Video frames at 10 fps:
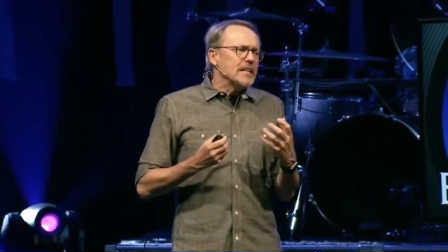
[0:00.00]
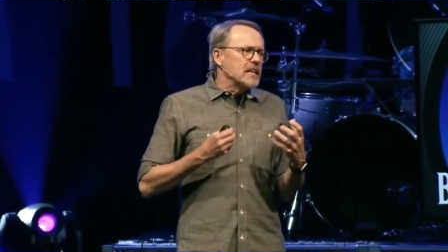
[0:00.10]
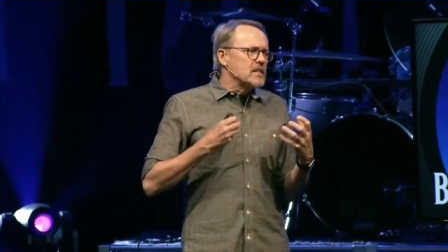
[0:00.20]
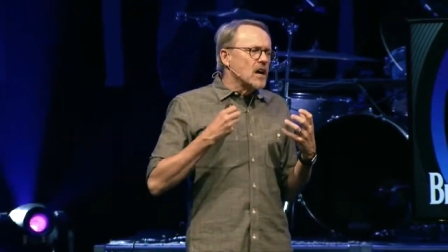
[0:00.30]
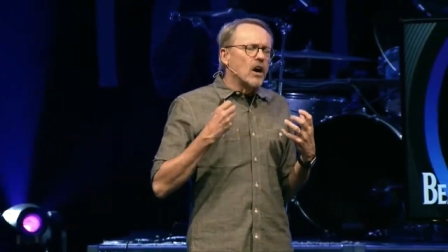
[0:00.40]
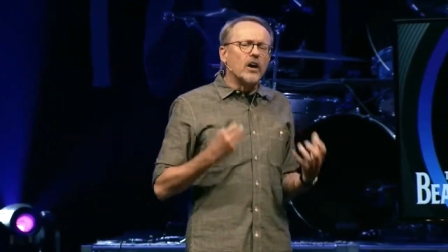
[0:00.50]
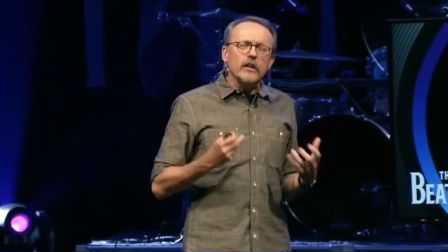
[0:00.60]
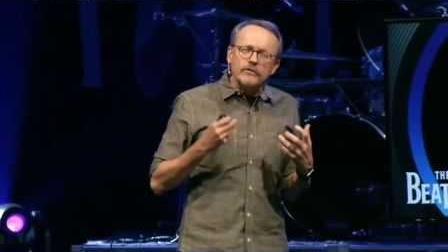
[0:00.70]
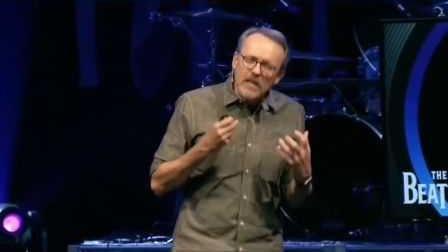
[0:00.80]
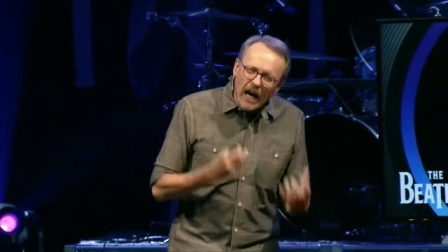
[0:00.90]
in the
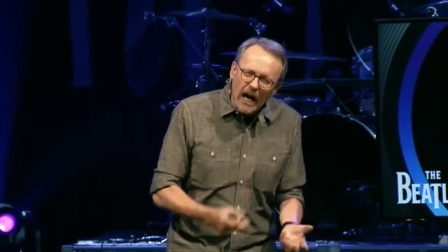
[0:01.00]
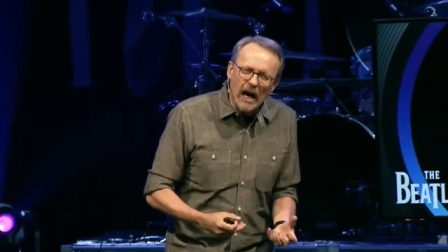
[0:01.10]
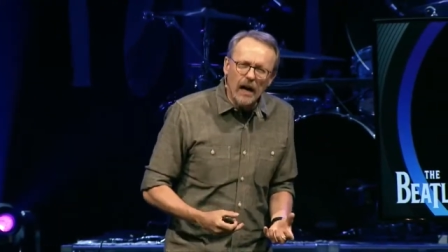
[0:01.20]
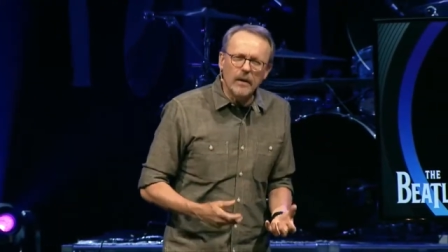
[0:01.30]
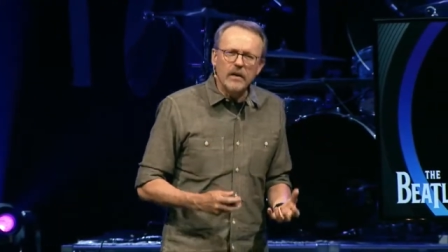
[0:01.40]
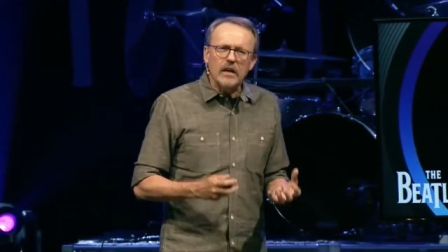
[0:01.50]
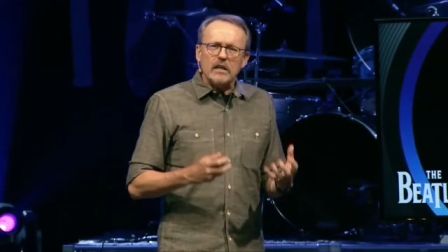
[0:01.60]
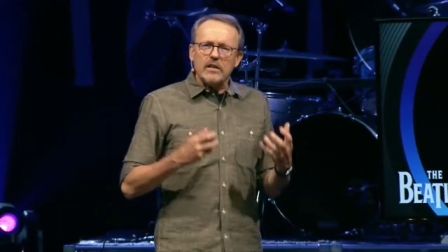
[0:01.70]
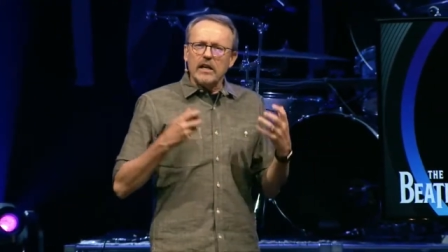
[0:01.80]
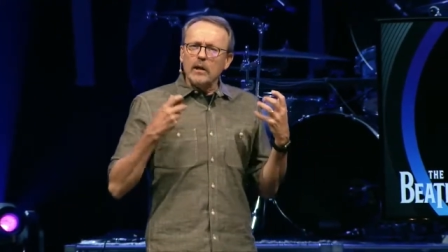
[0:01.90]
heart of God
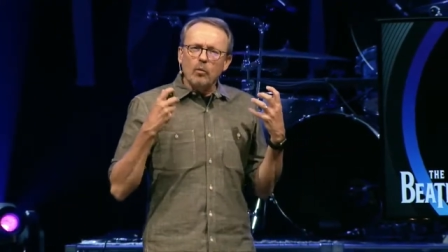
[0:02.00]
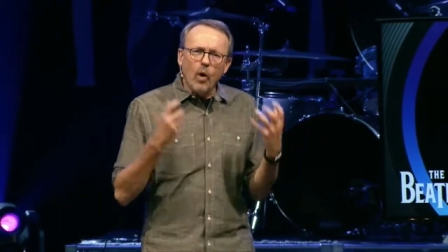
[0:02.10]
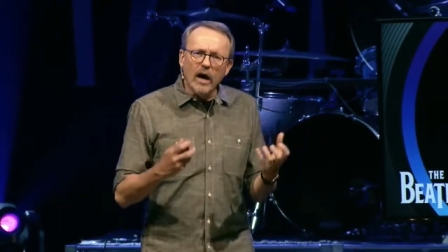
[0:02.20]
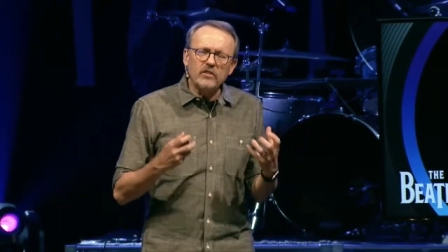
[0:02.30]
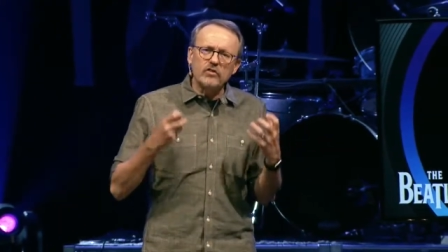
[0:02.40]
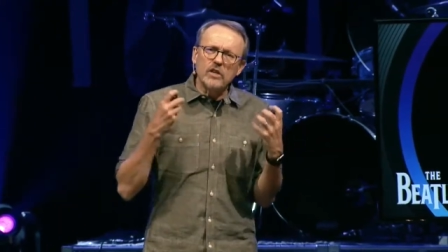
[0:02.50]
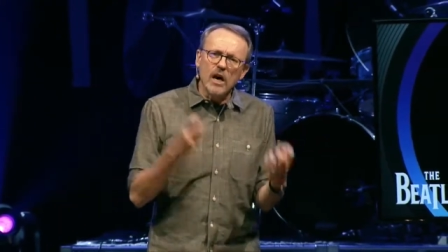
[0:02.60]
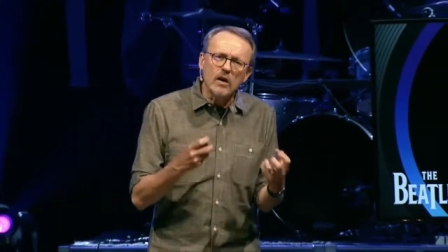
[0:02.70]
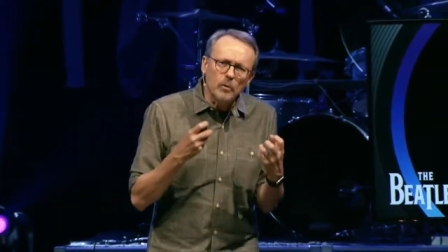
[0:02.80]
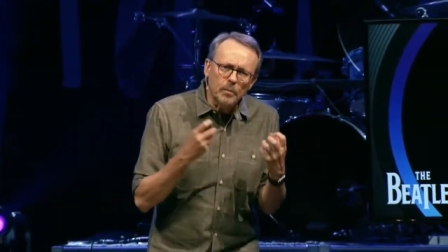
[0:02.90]
that he wants
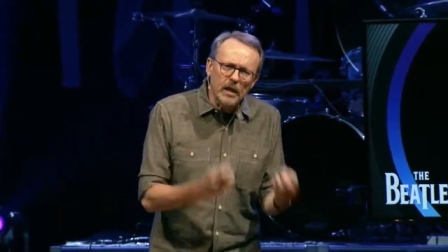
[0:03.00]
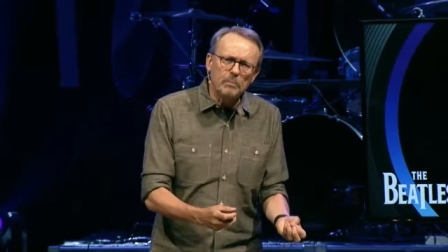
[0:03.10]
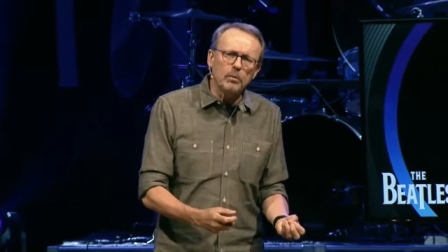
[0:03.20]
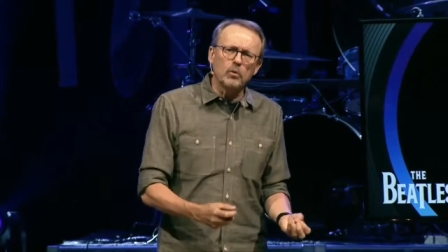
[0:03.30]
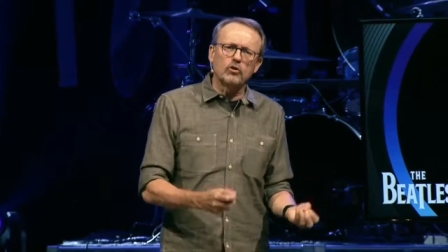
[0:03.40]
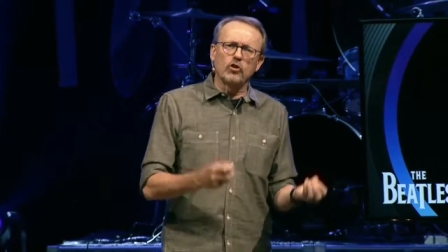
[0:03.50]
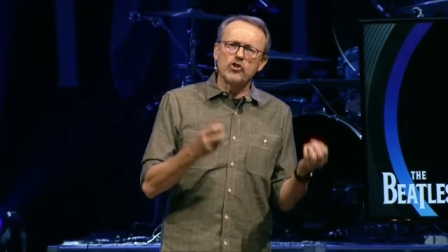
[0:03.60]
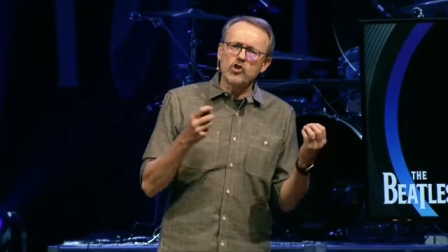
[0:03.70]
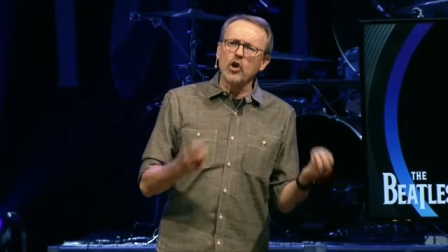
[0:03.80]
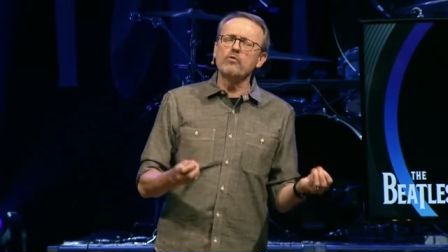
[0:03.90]
younger people to
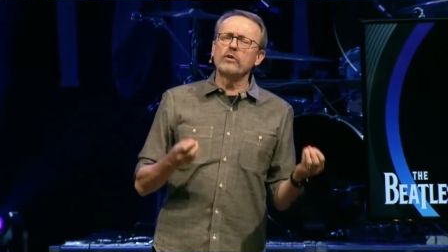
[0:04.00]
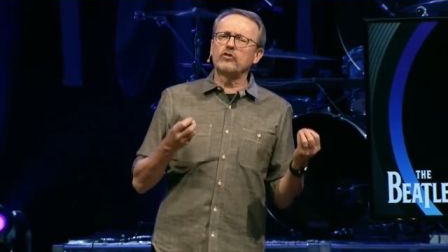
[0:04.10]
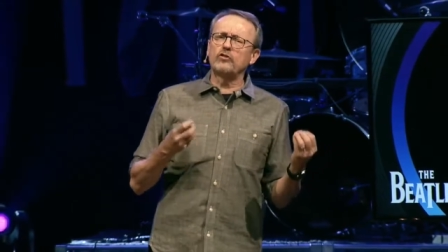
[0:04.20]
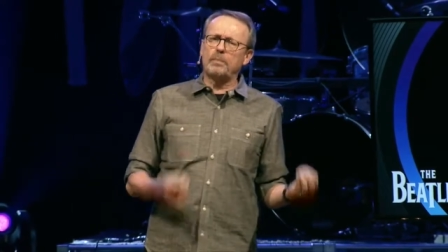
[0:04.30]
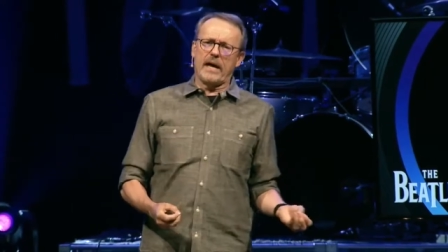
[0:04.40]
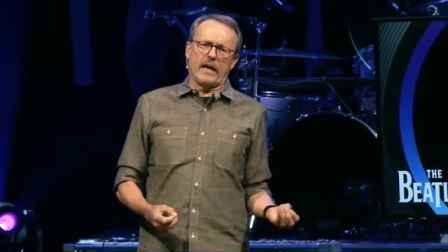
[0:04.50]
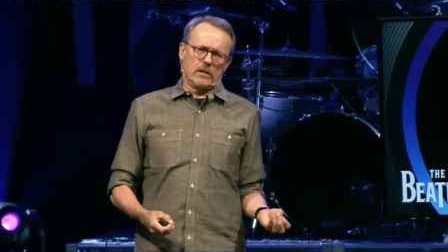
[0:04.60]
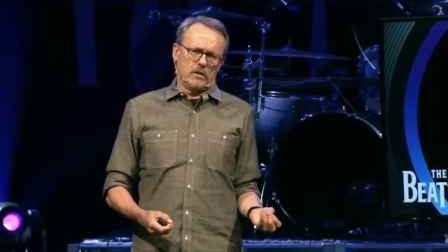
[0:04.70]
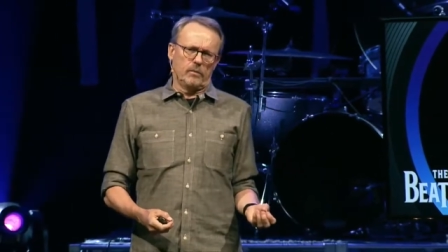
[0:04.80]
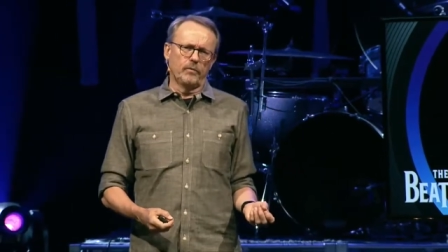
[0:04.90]
show
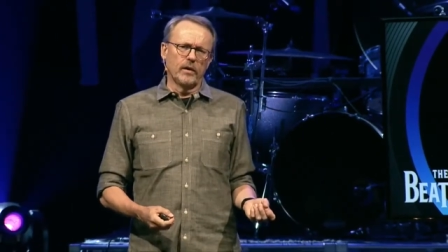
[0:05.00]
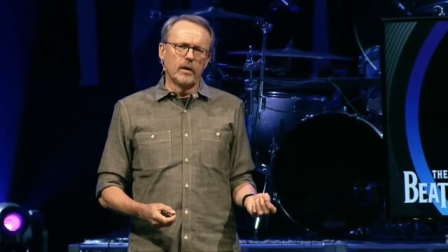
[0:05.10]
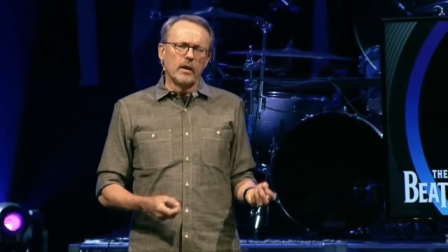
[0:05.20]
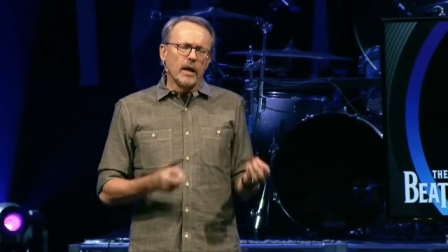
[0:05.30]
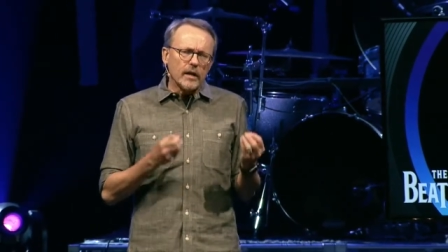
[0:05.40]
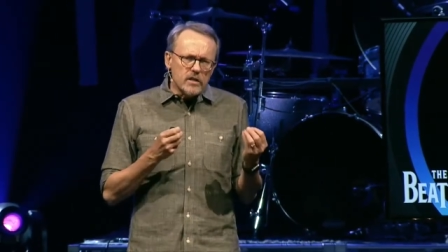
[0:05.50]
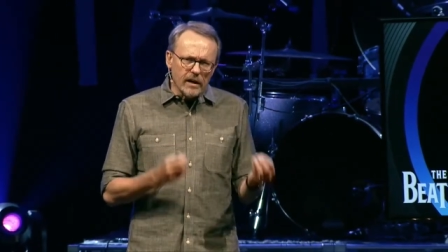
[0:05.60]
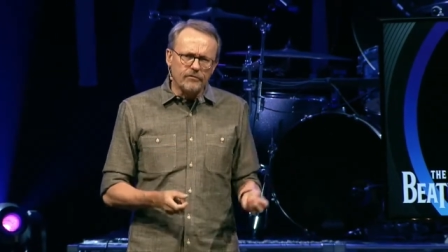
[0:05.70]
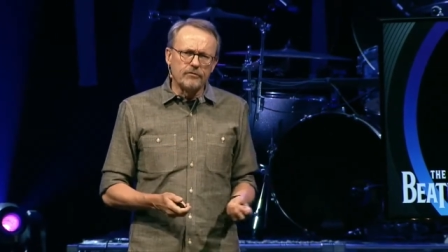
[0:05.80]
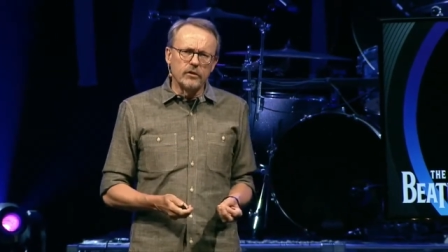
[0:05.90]
respect and
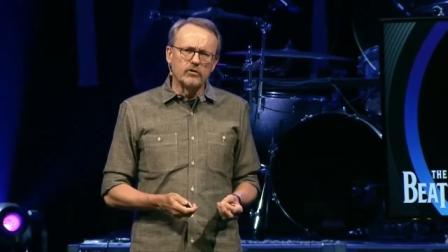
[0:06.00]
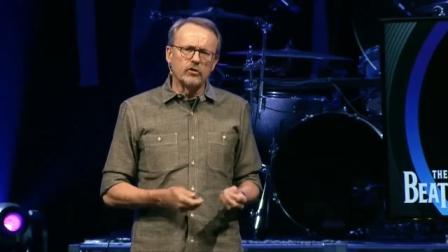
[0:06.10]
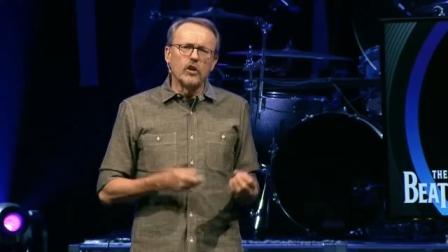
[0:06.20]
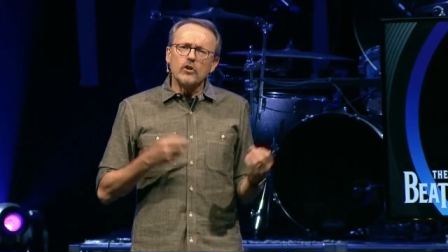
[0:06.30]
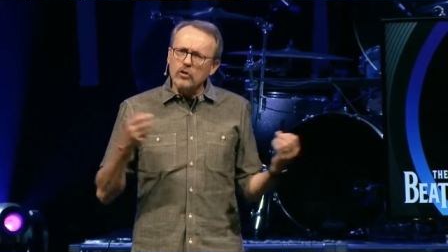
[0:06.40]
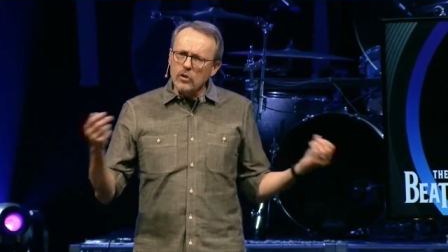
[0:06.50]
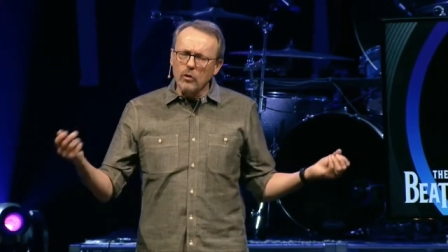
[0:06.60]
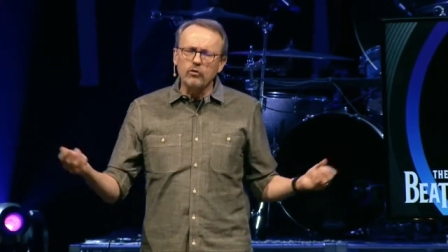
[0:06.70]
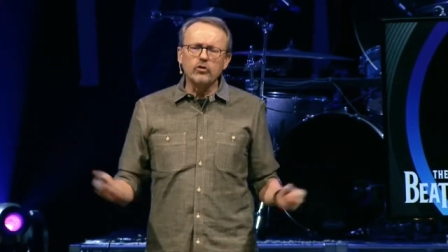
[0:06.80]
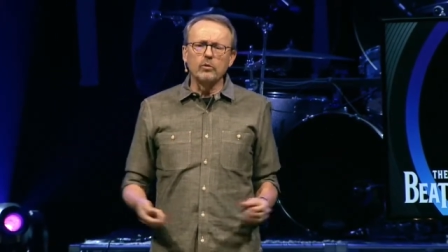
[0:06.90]
deference to
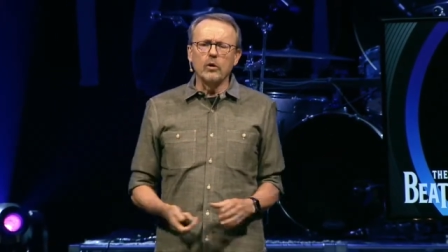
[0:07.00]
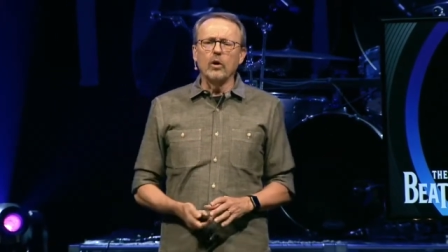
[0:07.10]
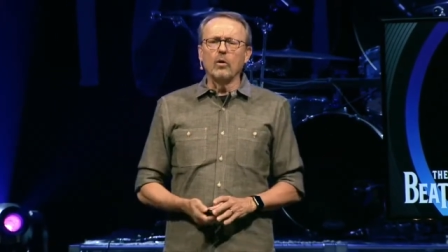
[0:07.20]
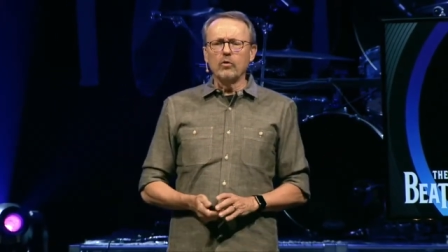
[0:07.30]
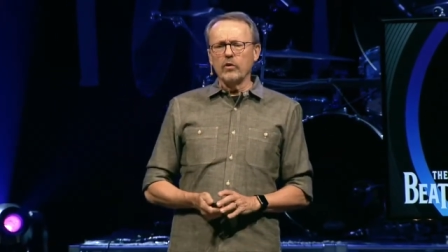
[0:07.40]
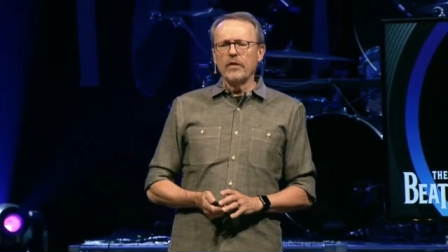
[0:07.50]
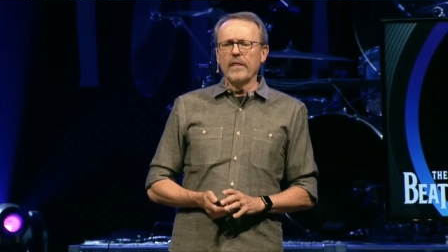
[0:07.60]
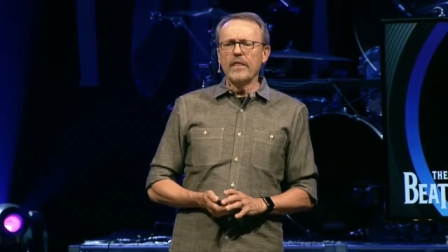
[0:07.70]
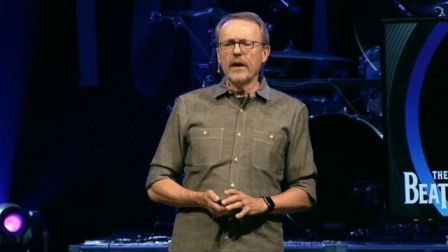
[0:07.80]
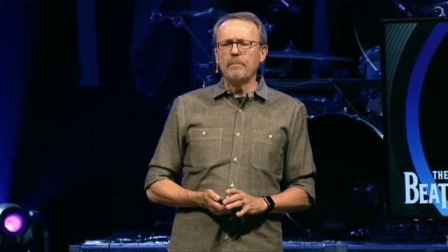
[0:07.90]
those who are older
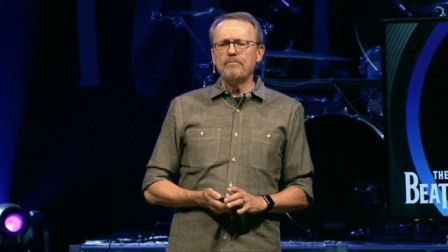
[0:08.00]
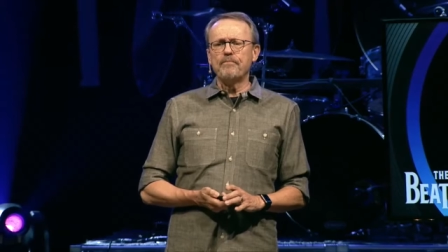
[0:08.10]
than them.